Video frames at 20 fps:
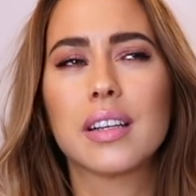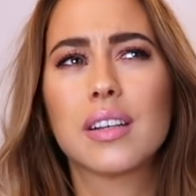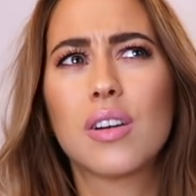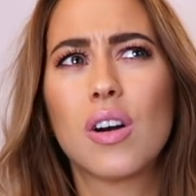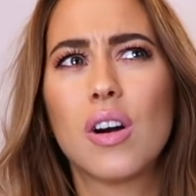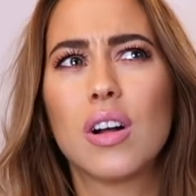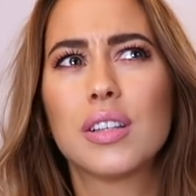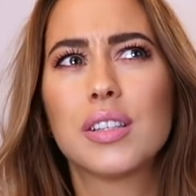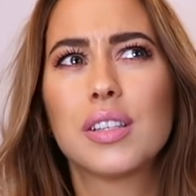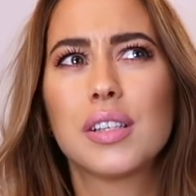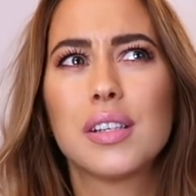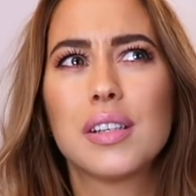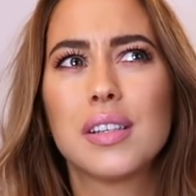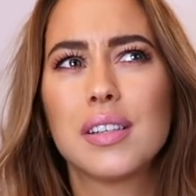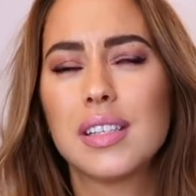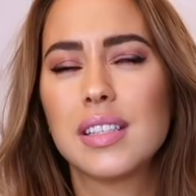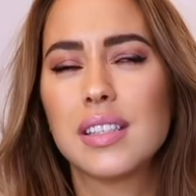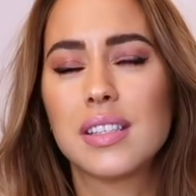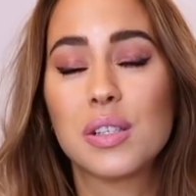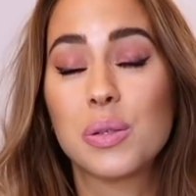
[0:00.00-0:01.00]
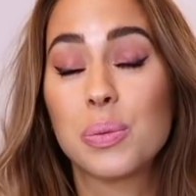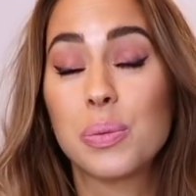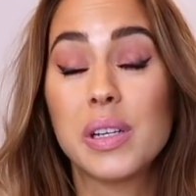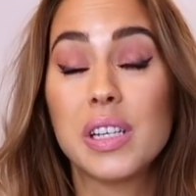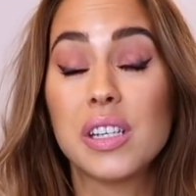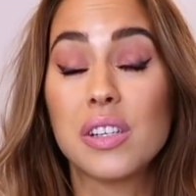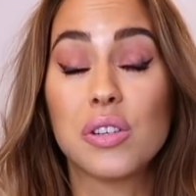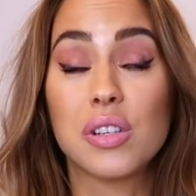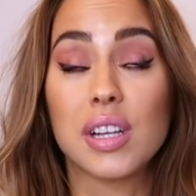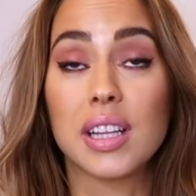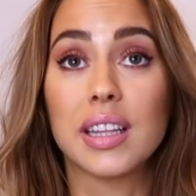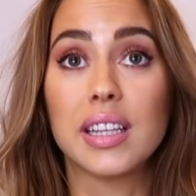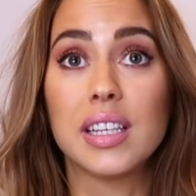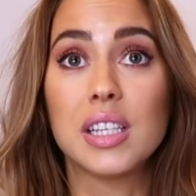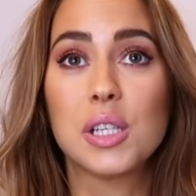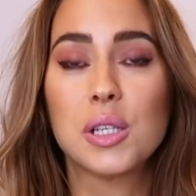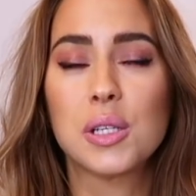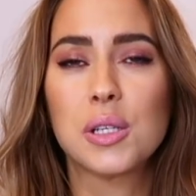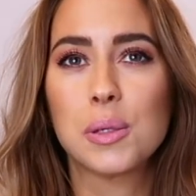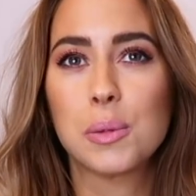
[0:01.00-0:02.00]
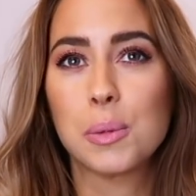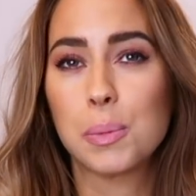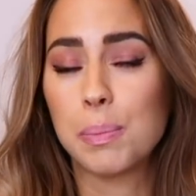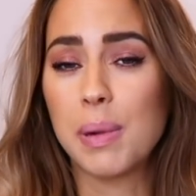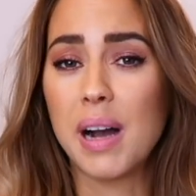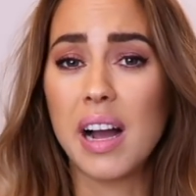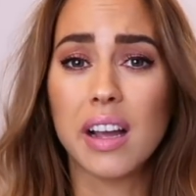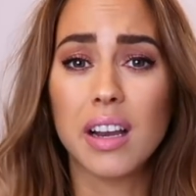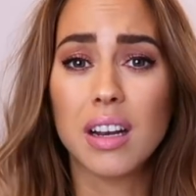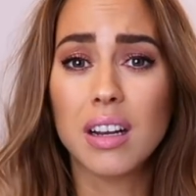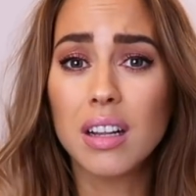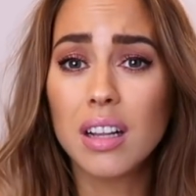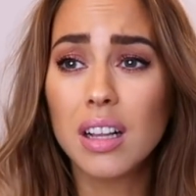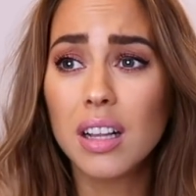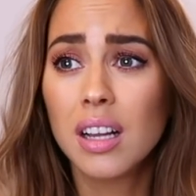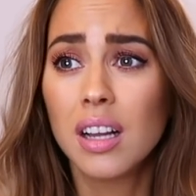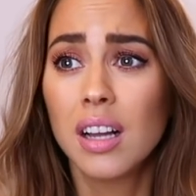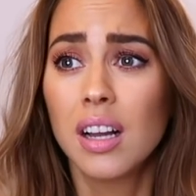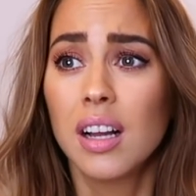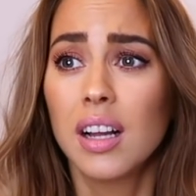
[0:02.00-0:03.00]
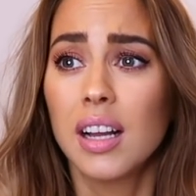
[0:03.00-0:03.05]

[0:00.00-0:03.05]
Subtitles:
called, in Swedish at least, spinal.